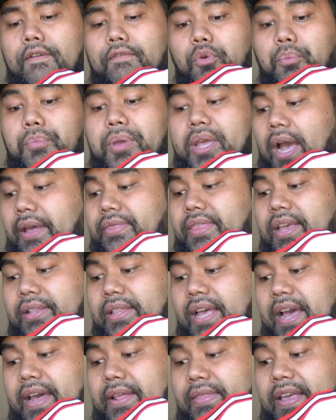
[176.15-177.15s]
for me, I
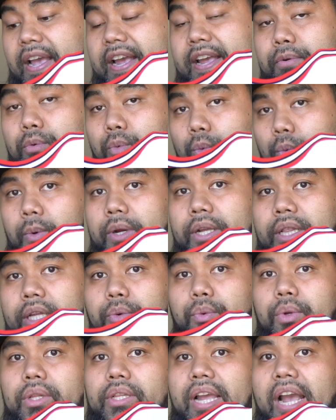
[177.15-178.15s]
think that they really,
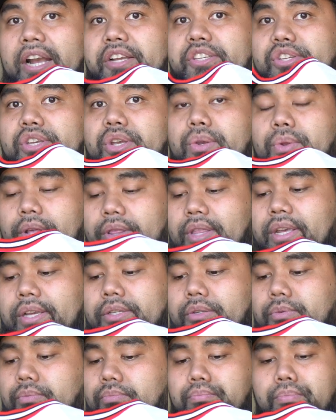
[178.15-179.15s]
really executed
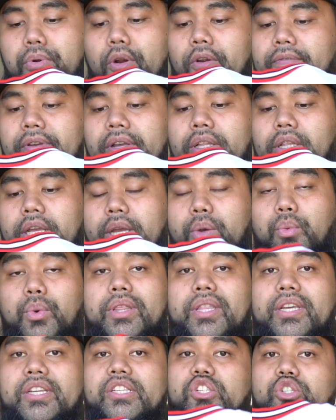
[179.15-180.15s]
this perfectly
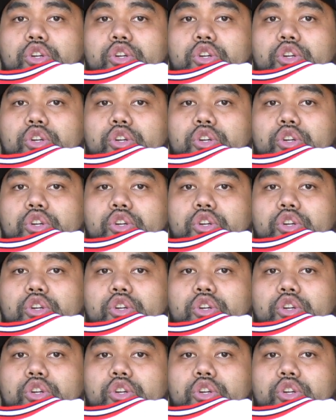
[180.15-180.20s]
with this